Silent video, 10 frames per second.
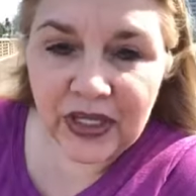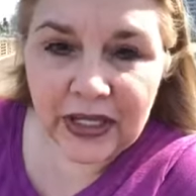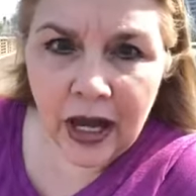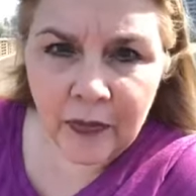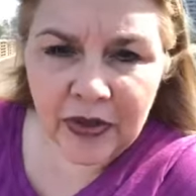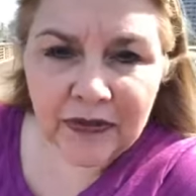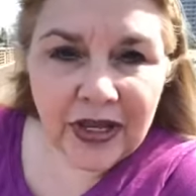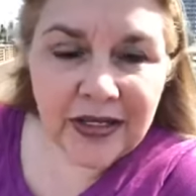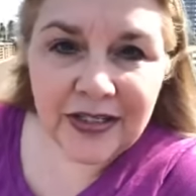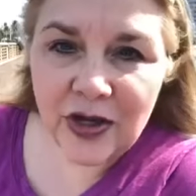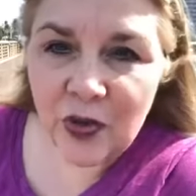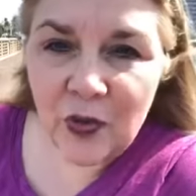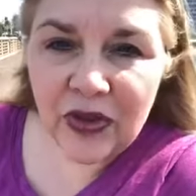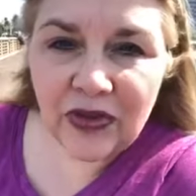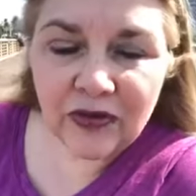cup. And so
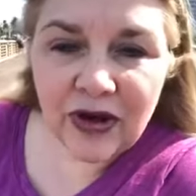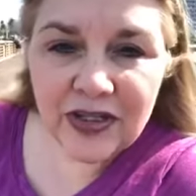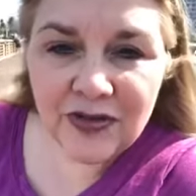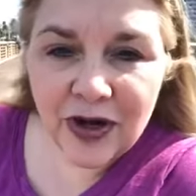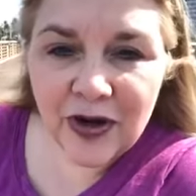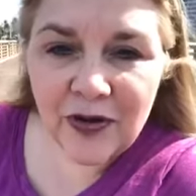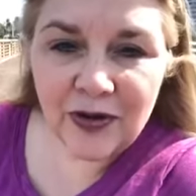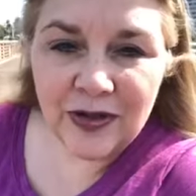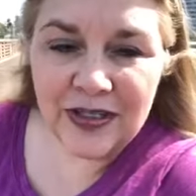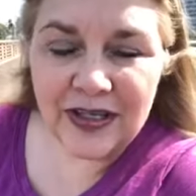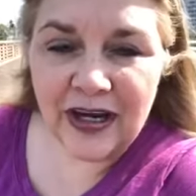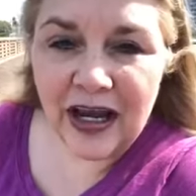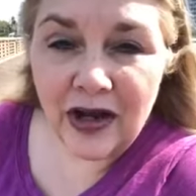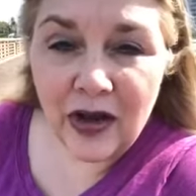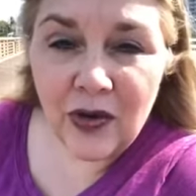with the restaurant owners that I
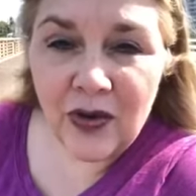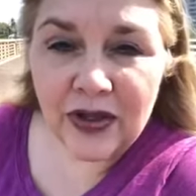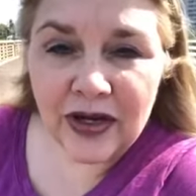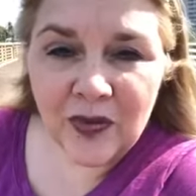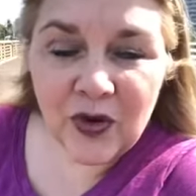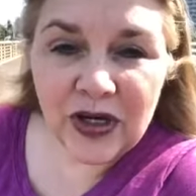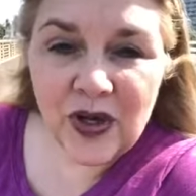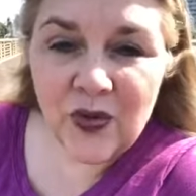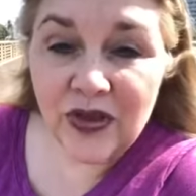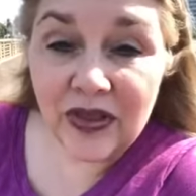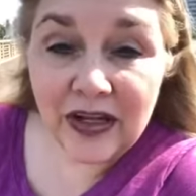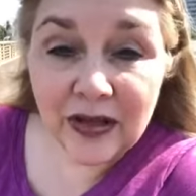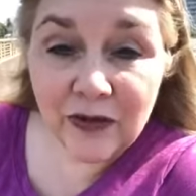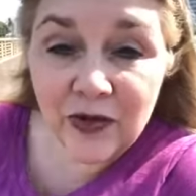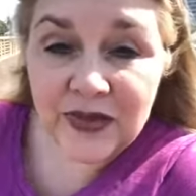know and that I'm working with and in the
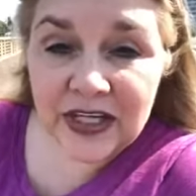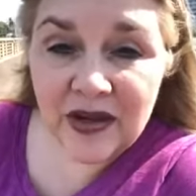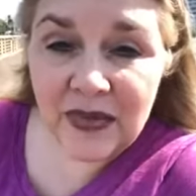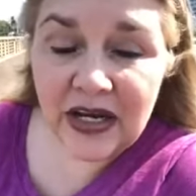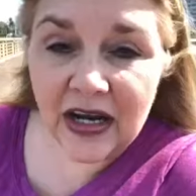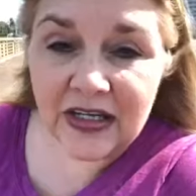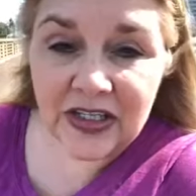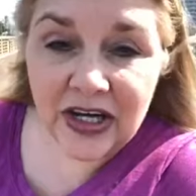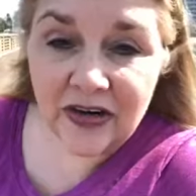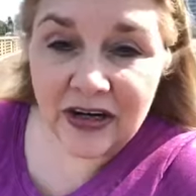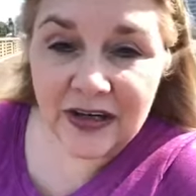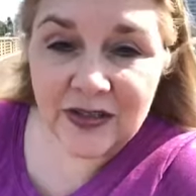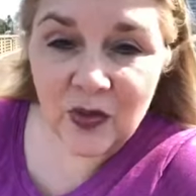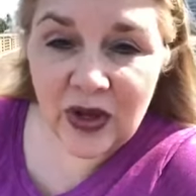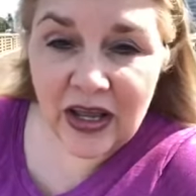groups that I'm in, I shared it as
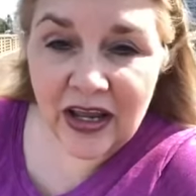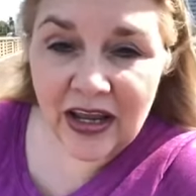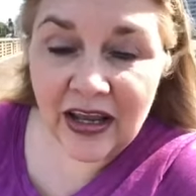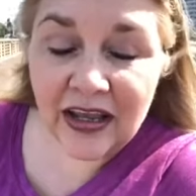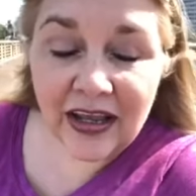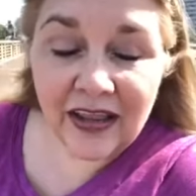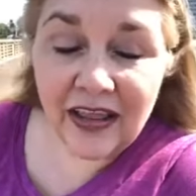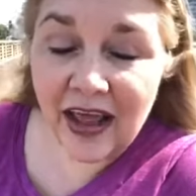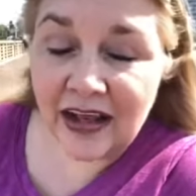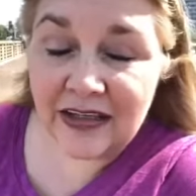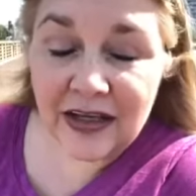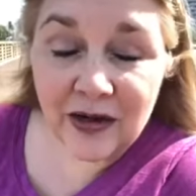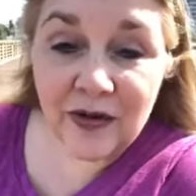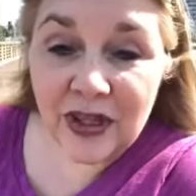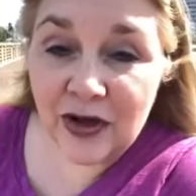a way that, you
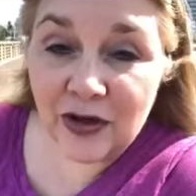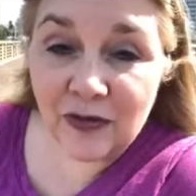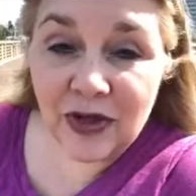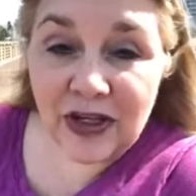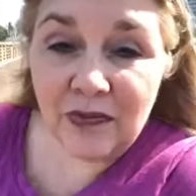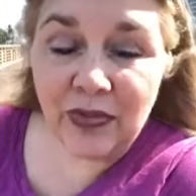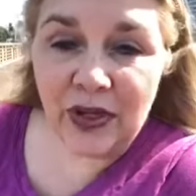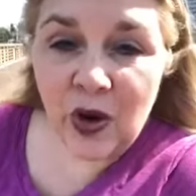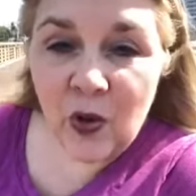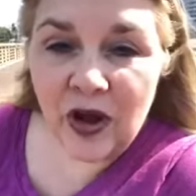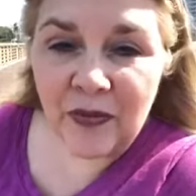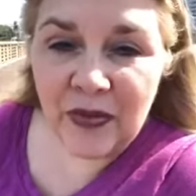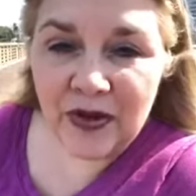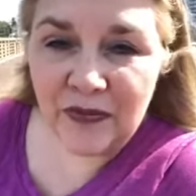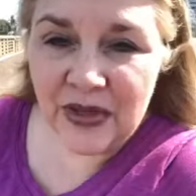know, they could really blow up
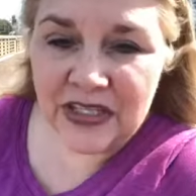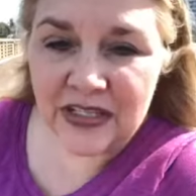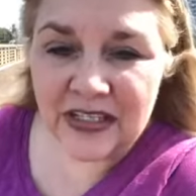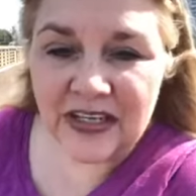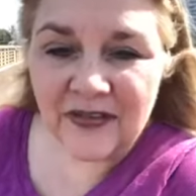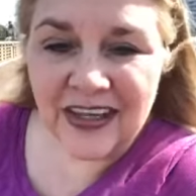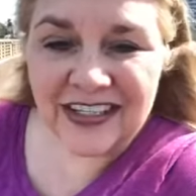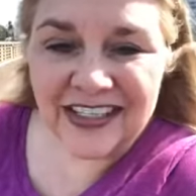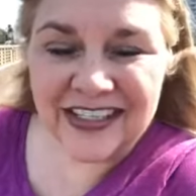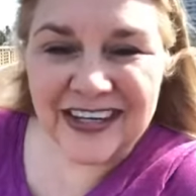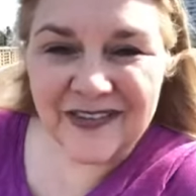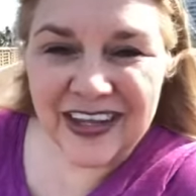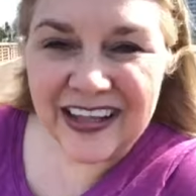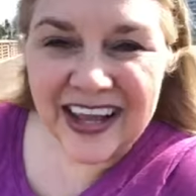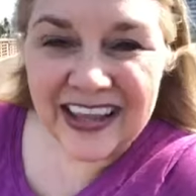their business if they did
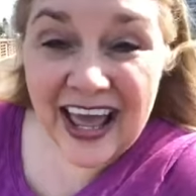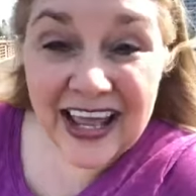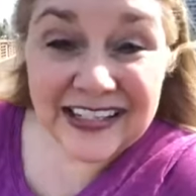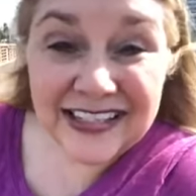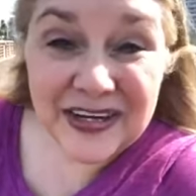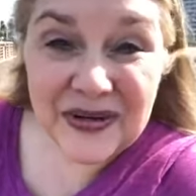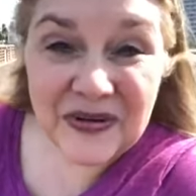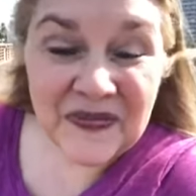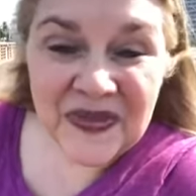something like that. So